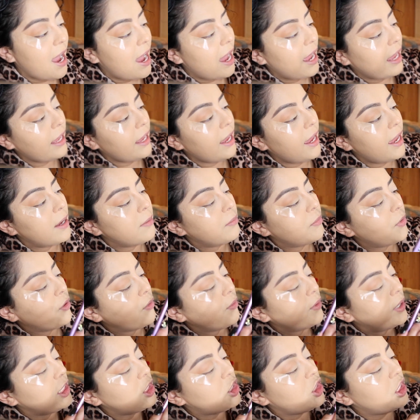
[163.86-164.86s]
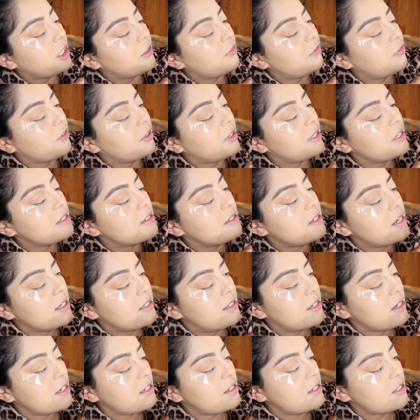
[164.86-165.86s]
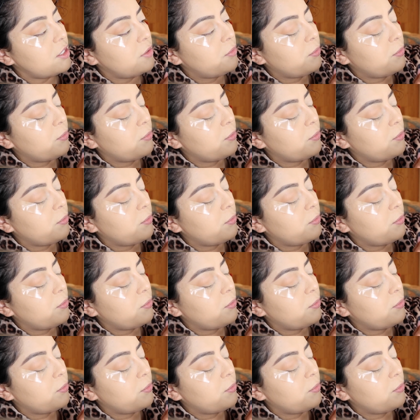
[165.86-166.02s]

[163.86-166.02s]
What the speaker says: I am reaching for this Dusty